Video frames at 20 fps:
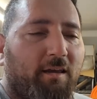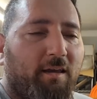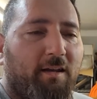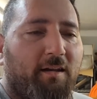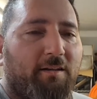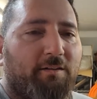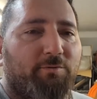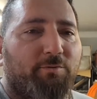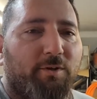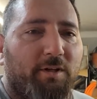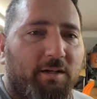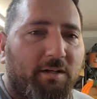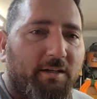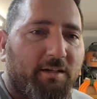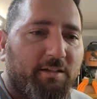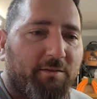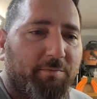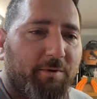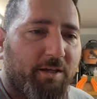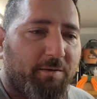it is what it
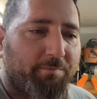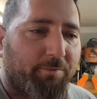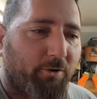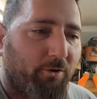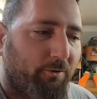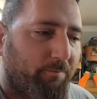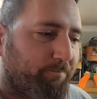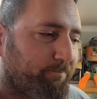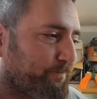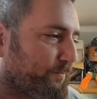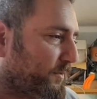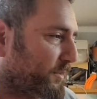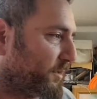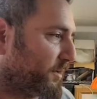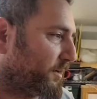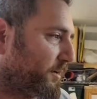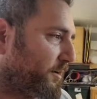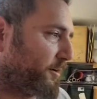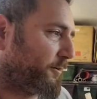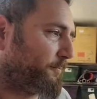is, people.
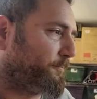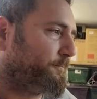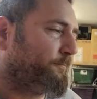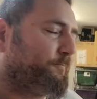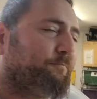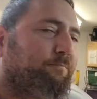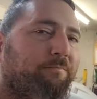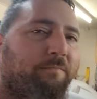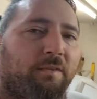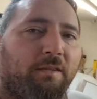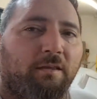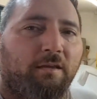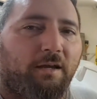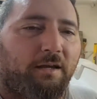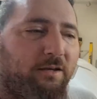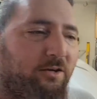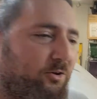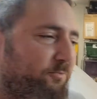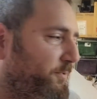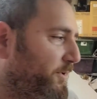
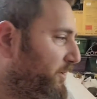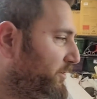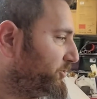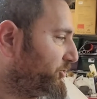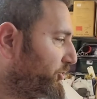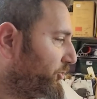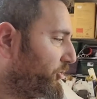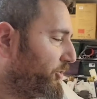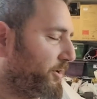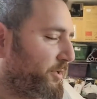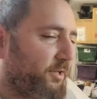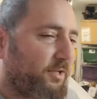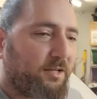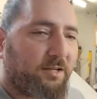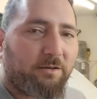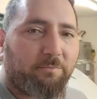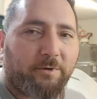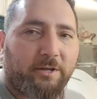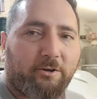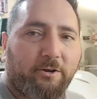I hope you enjoyed
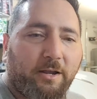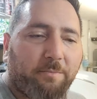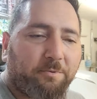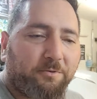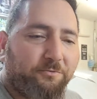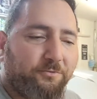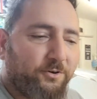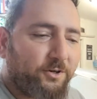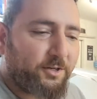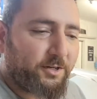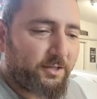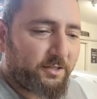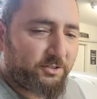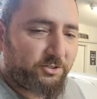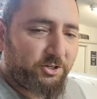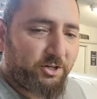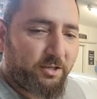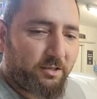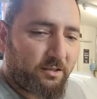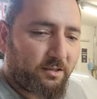my crappy
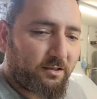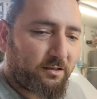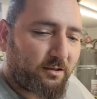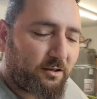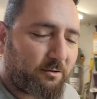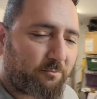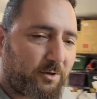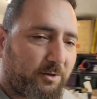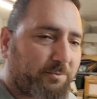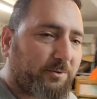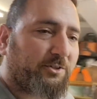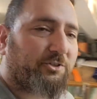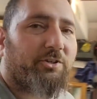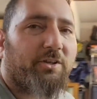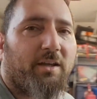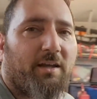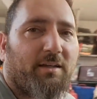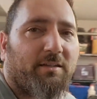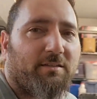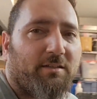footage. I
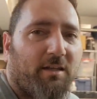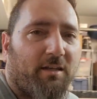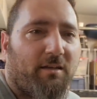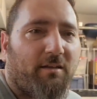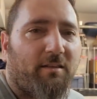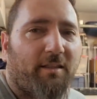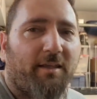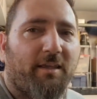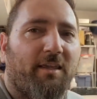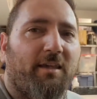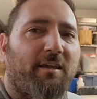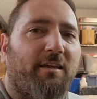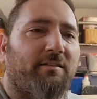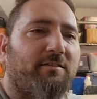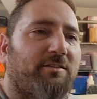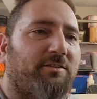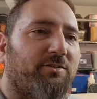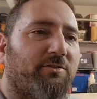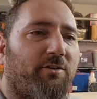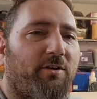appreciate you guys
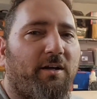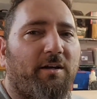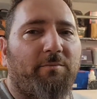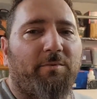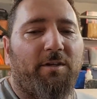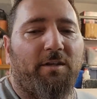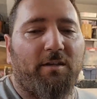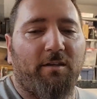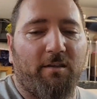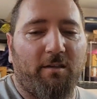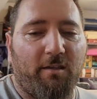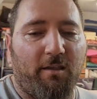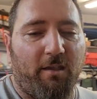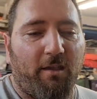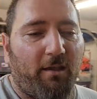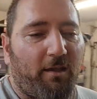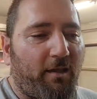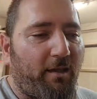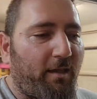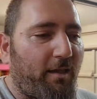liking, subscribing,
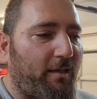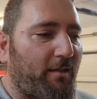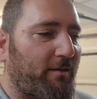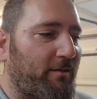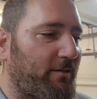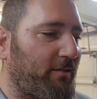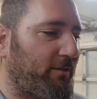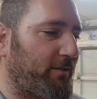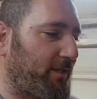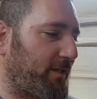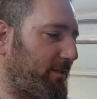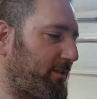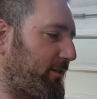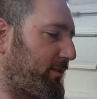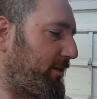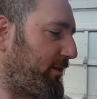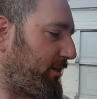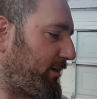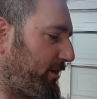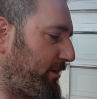and until
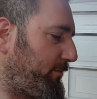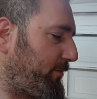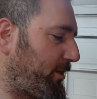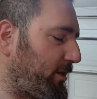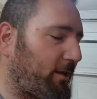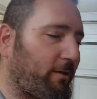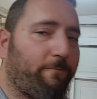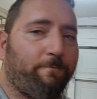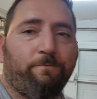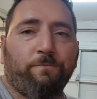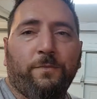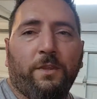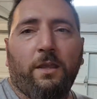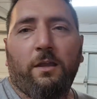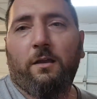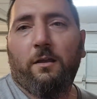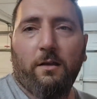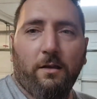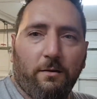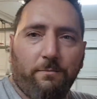next time,
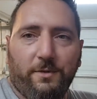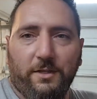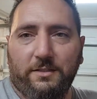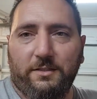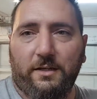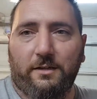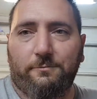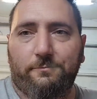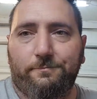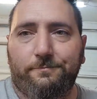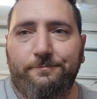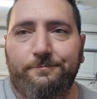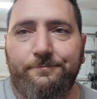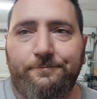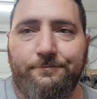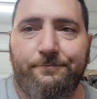peace out.